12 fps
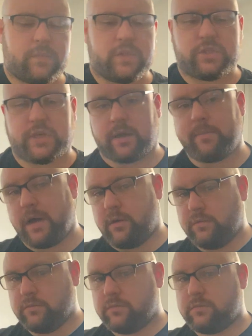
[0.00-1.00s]
Check them
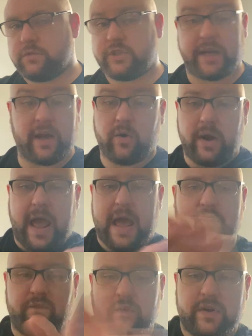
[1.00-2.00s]
out. Check out
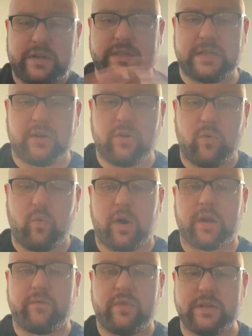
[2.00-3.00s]
every single one
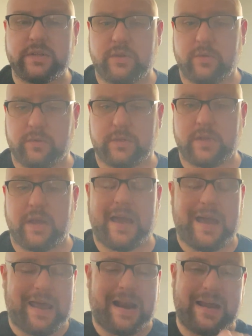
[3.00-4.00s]
of these dudes.
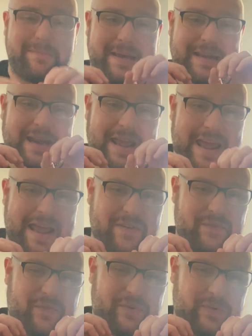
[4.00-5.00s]
And I mean
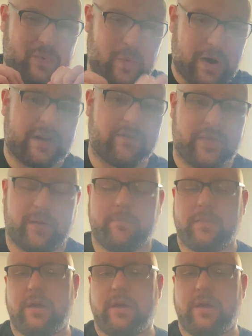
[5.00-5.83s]
every one of them.